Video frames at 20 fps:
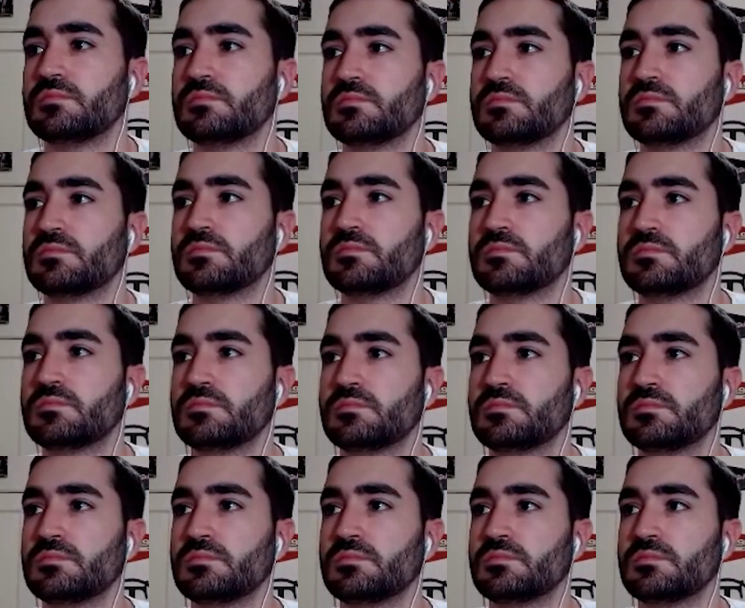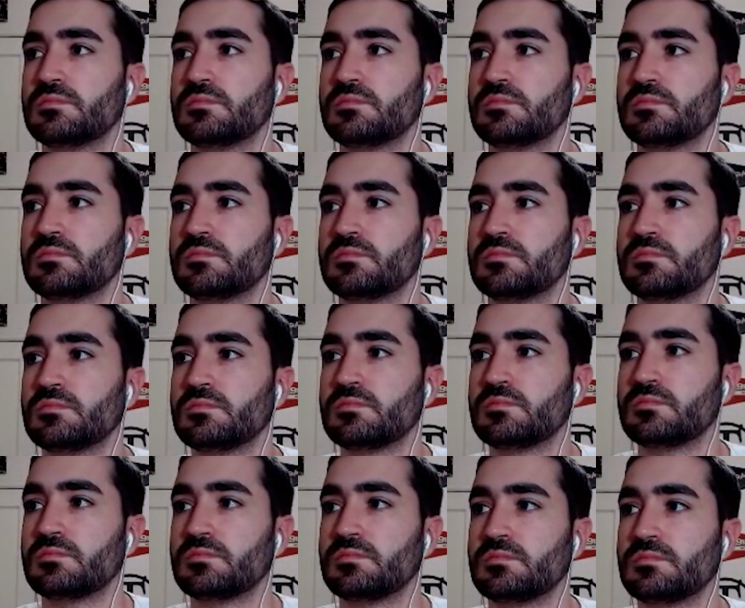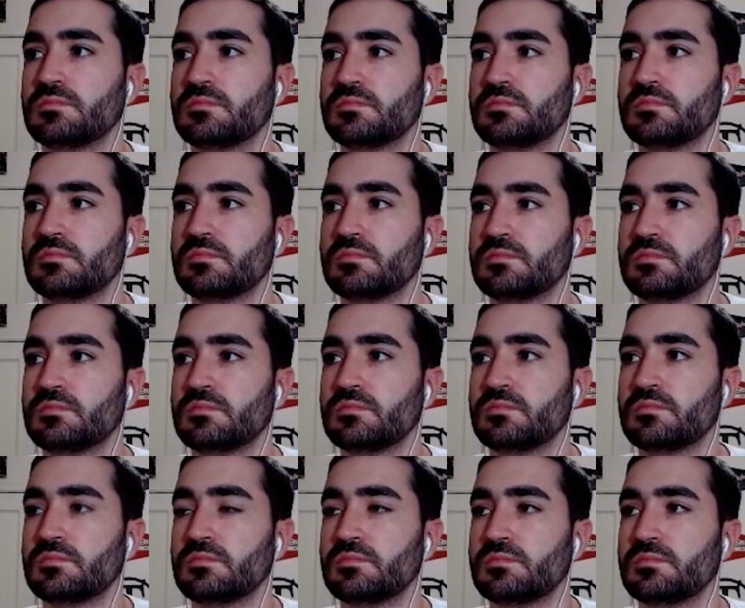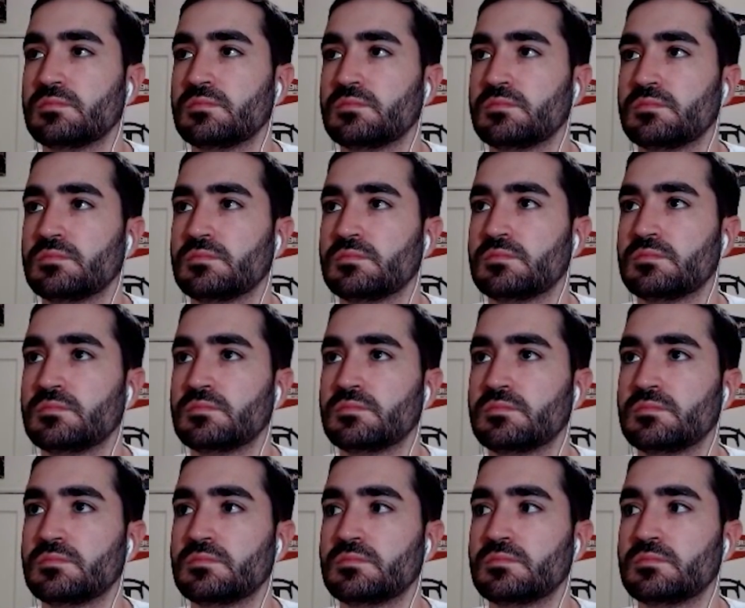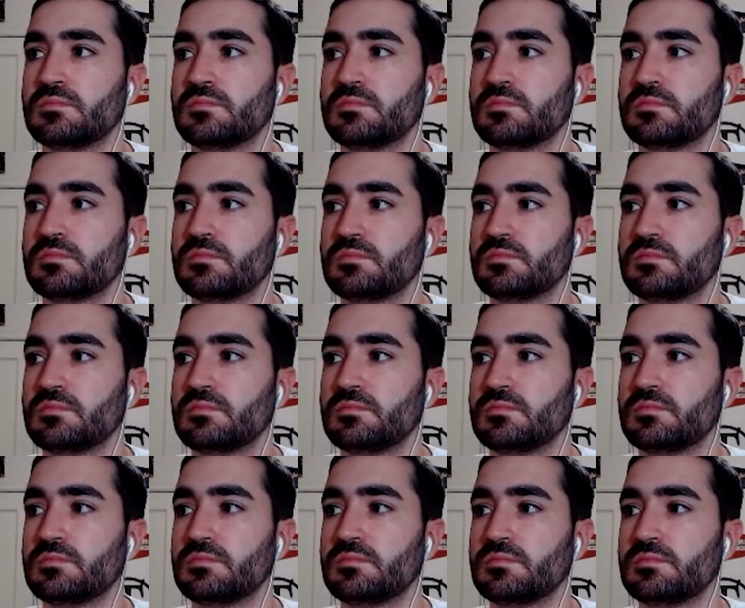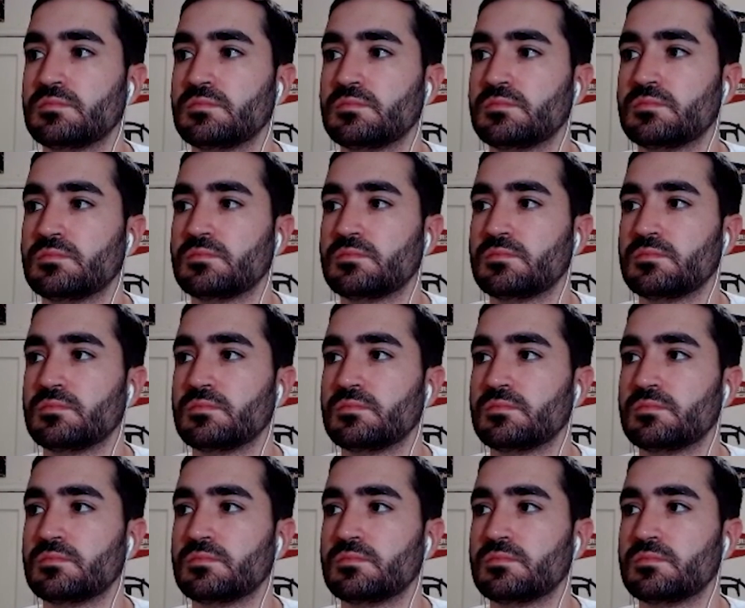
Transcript: [no speech]